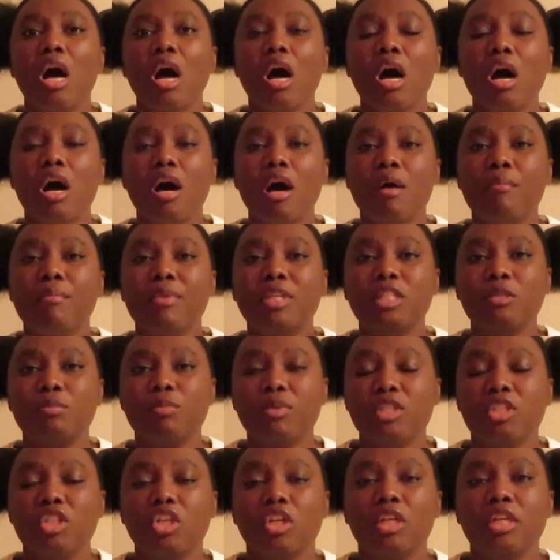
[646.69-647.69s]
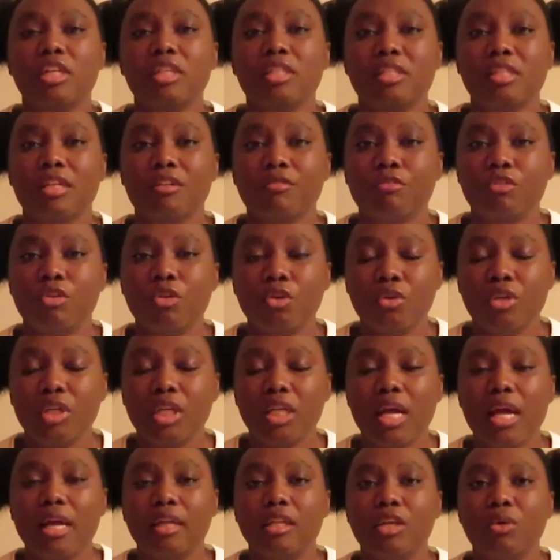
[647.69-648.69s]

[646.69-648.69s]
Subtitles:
especially in South Korea.